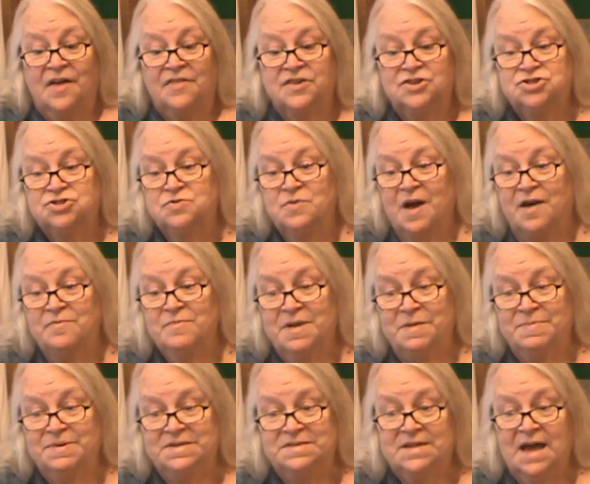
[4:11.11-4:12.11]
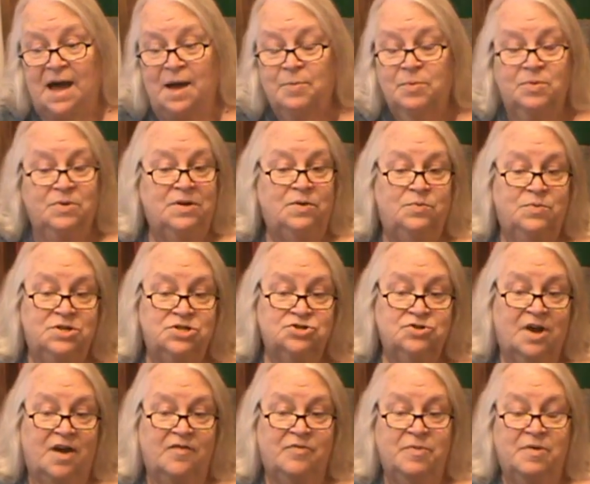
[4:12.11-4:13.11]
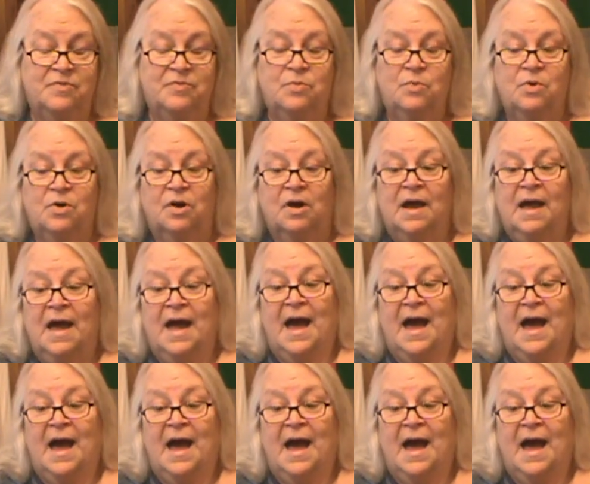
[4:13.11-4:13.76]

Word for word: that you have maybe dabbled in witchcraft before,